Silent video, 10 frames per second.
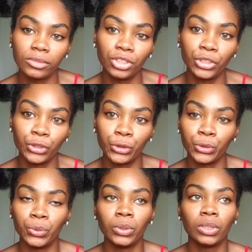
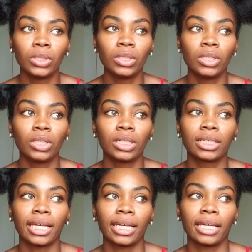you
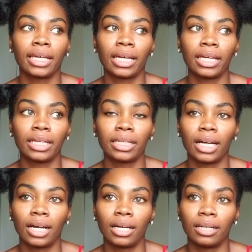can
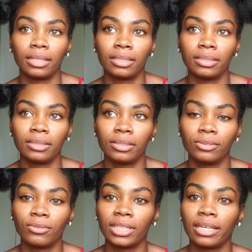
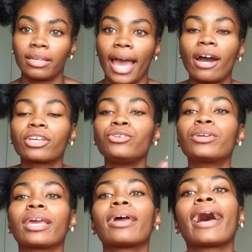really, how can
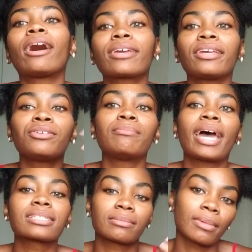you
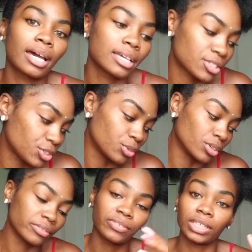maximize
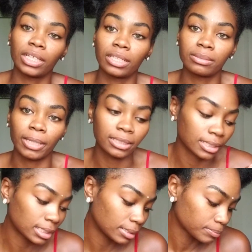your funds,
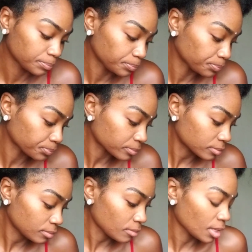basically.
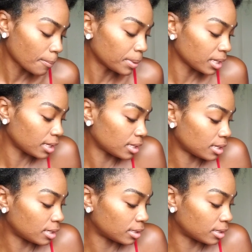But